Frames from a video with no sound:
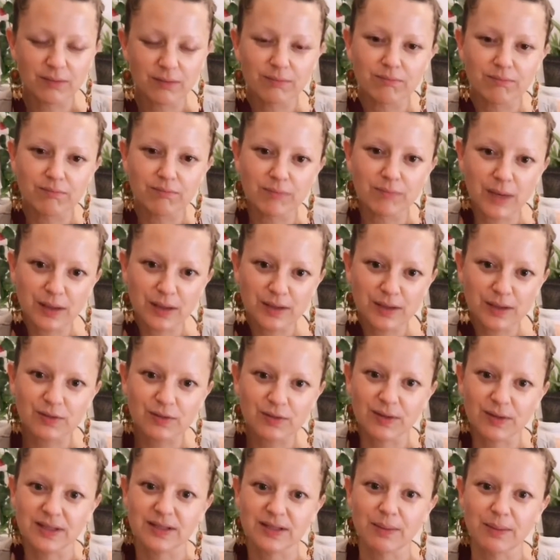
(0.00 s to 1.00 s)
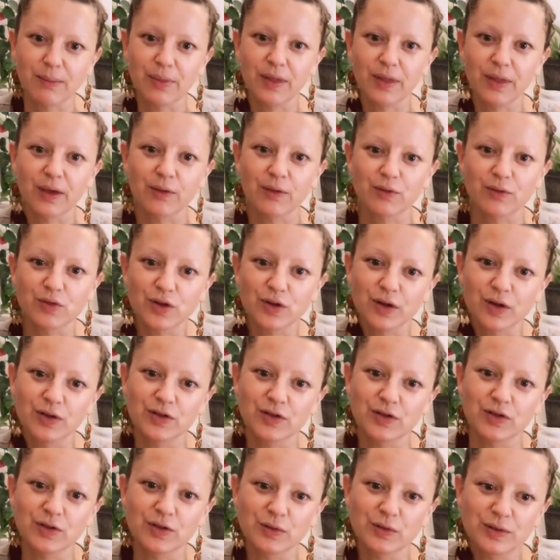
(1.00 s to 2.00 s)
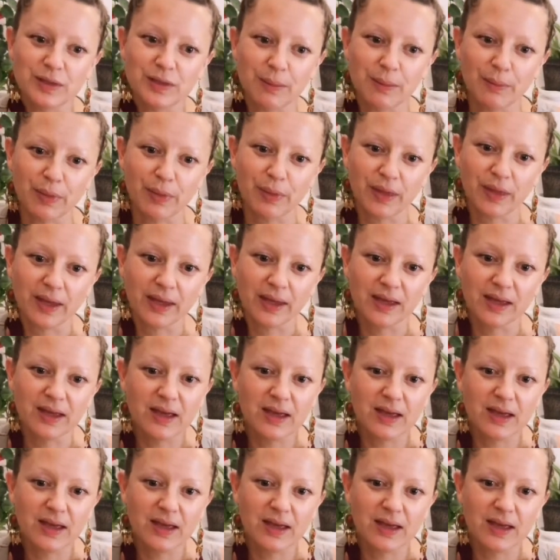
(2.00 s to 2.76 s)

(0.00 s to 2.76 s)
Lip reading: mastering something or trying to do something,